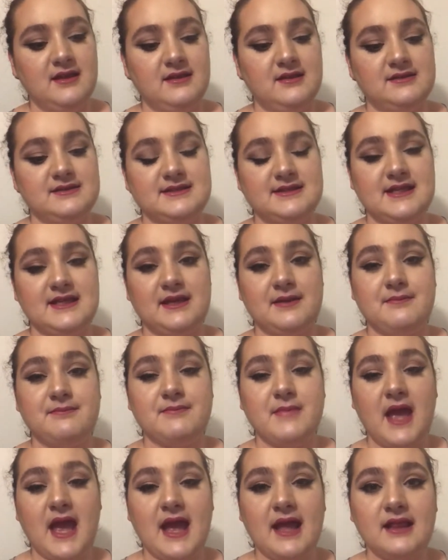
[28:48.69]
This is like a
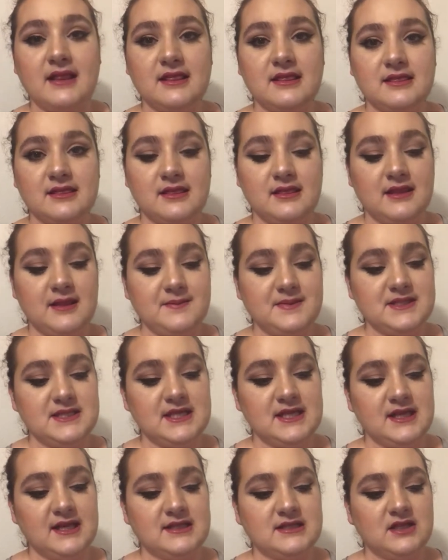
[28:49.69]
matte lipstick.